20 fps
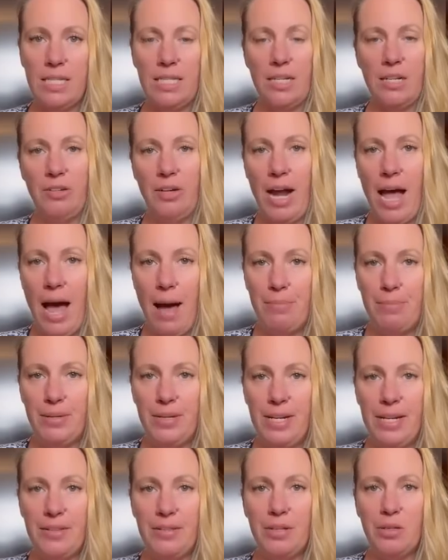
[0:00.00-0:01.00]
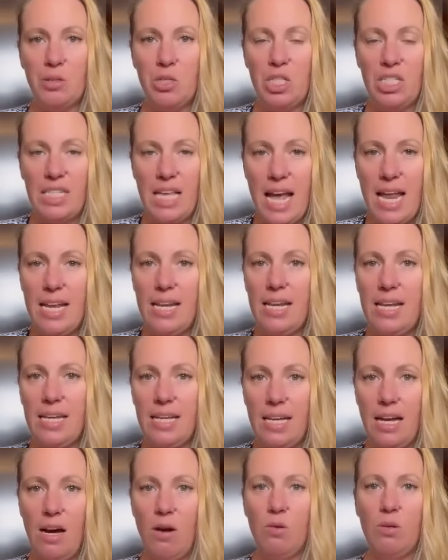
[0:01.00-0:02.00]
that are happening, they're
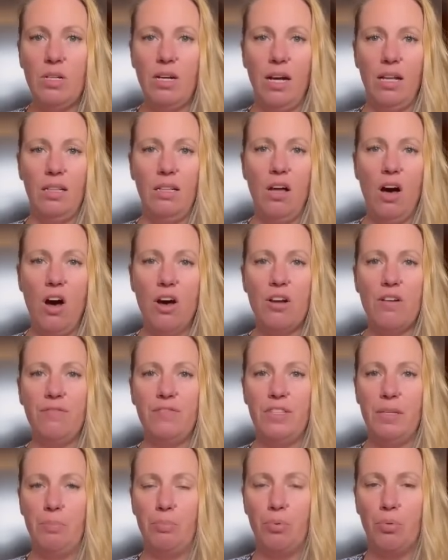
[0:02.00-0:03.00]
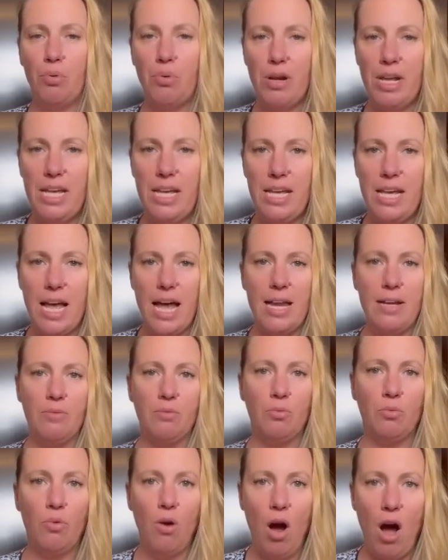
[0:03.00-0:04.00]
sending out a lot of debris and
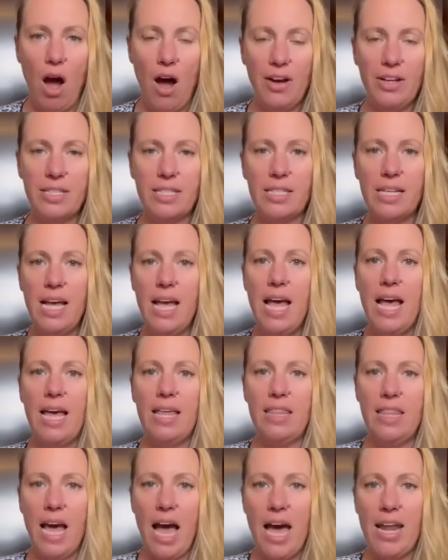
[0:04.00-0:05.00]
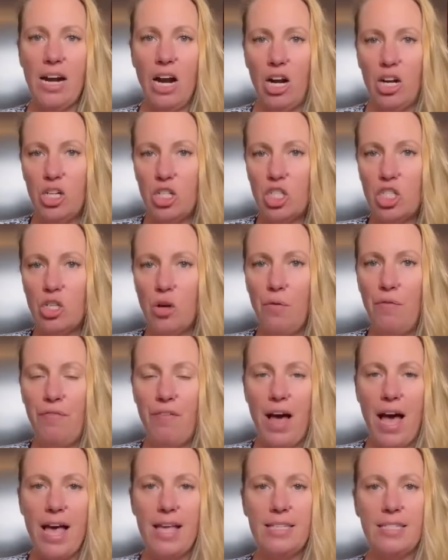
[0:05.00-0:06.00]
rocks that are so
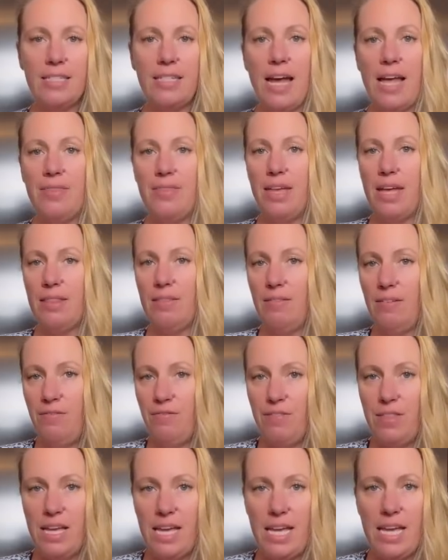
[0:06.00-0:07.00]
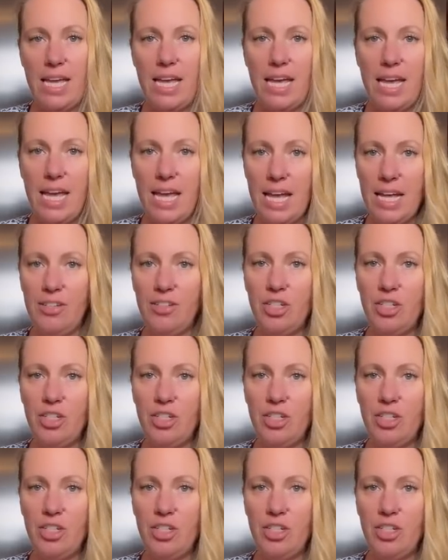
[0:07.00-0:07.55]
fast and that if they hit